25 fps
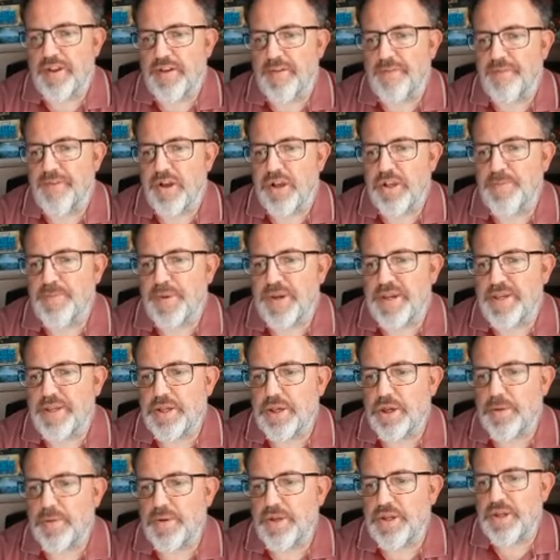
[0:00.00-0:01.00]
fast-paced
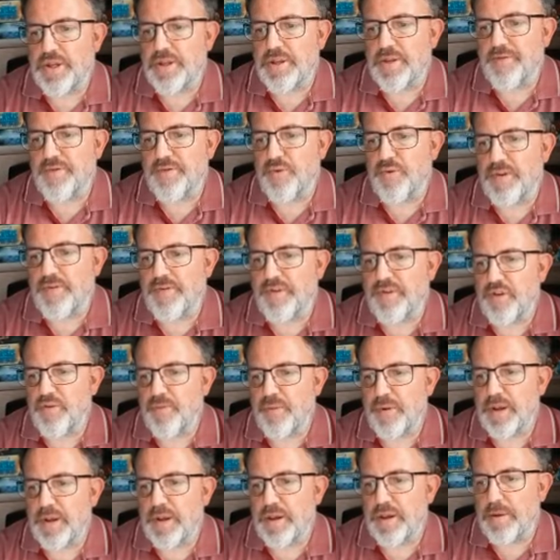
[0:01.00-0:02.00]
skirmishes in the 41st
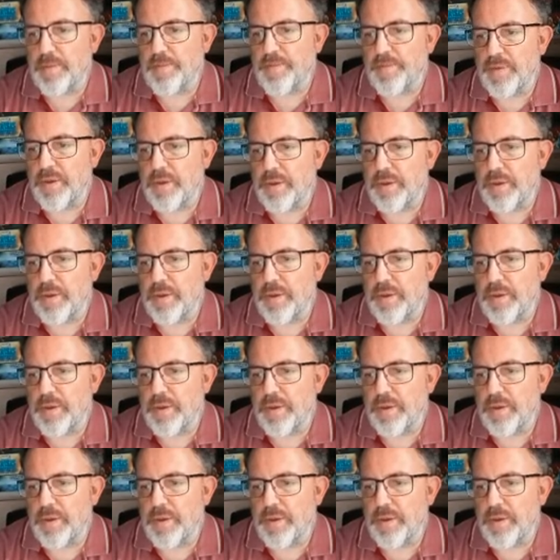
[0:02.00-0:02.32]
millennium,